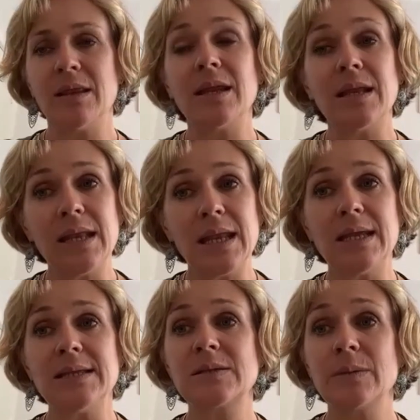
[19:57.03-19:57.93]
that
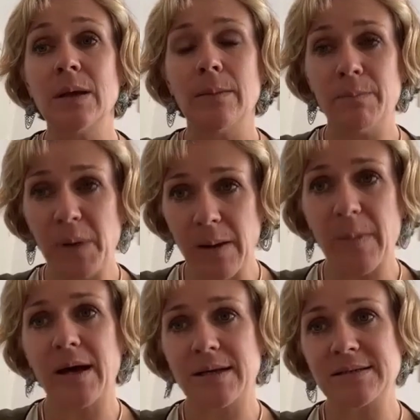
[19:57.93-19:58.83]
needs
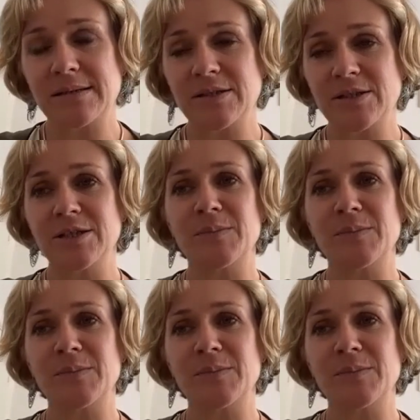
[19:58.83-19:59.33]
bipartisanship.